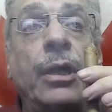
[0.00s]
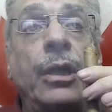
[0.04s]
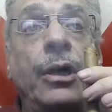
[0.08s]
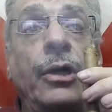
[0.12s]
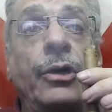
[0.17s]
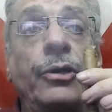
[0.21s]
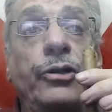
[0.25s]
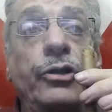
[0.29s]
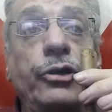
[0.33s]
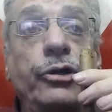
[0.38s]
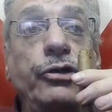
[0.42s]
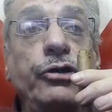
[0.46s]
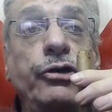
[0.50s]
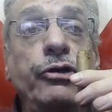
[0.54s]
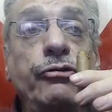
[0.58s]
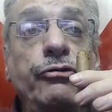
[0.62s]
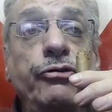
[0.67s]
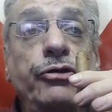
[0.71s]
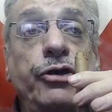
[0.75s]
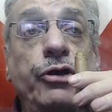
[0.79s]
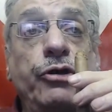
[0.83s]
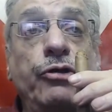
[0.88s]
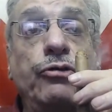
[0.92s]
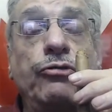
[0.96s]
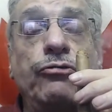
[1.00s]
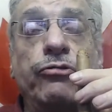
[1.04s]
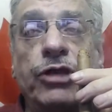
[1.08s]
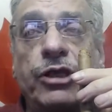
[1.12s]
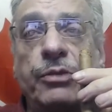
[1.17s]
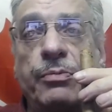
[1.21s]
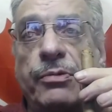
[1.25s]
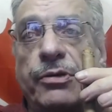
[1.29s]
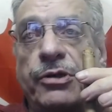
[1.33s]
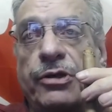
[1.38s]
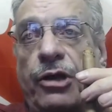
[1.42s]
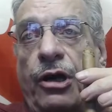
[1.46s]
do you do
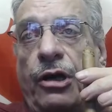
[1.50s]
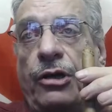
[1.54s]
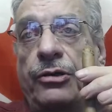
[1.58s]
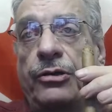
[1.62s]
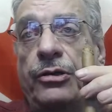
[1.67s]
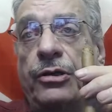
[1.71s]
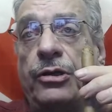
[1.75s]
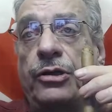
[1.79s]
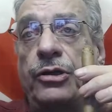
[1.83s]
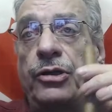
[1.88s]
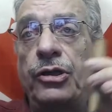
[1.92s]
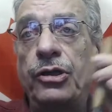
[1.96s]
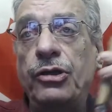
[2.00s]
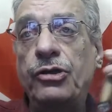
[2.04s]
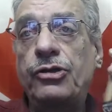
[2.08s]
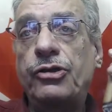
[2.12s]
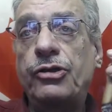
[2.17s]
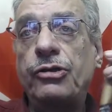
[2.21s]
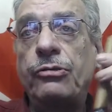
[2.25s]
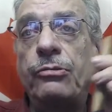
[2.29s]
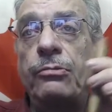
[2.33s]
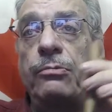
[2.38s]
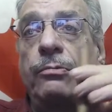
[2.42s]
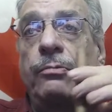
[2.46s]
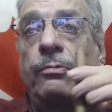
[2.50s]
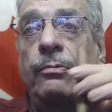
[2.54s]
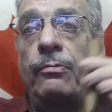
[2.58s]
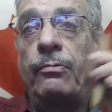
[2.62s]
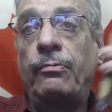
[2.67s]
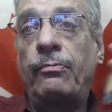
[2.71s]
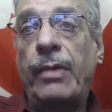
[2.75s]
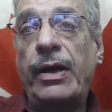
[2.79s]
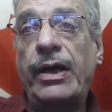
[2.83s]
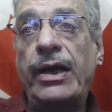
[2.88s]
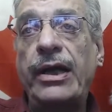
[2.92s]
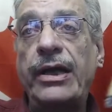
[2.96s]
Christmas cards? Used to
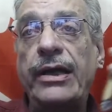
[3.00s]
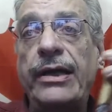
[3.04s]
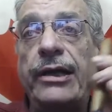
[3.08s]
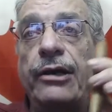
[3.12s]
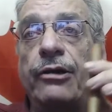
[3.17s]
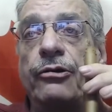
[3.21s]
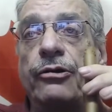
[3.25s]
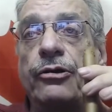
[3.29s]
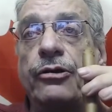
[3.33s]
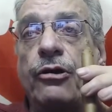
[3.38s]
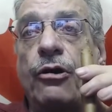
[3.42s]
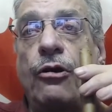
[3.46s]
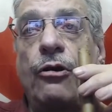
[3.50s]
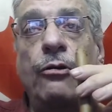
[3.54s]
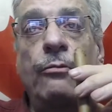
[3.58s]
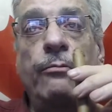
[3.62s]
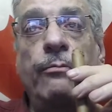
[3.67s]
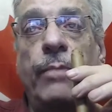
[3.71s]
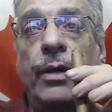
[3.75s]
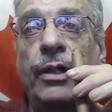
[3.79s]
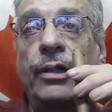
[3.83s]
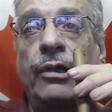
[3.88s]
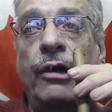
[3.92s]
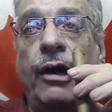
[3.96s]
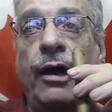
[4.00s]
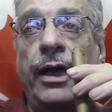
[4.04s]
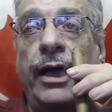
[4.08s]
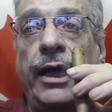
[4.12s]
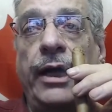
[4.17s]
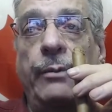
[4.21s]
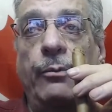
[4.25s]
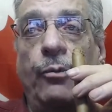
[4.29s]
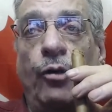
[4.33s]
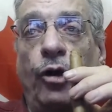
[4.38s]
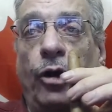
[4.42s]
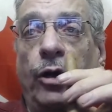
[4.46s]
many years ago, but not
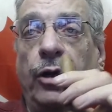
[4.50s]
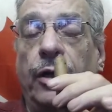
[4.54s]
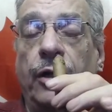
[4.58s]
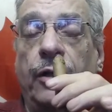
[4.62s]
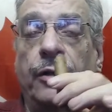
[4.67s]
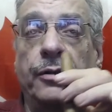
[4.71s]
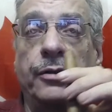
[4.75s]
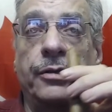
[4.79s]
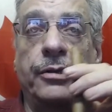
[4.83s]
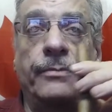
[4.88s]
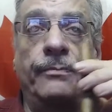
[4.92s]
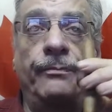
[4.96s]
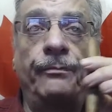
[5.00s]
anymore because